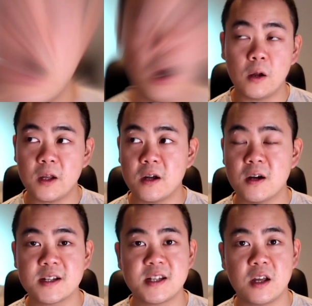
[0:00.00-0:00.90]
Earlier, I
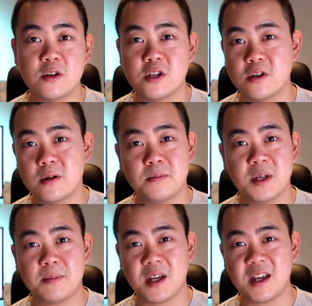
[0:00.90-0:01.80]
said you shouldn't be
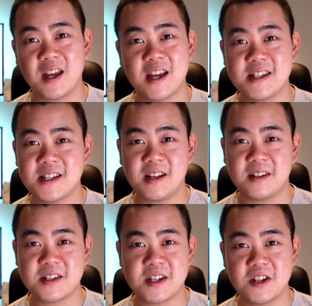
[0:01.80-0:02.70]
making hasty
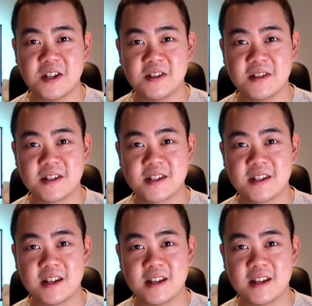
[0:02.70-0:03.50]
decisions,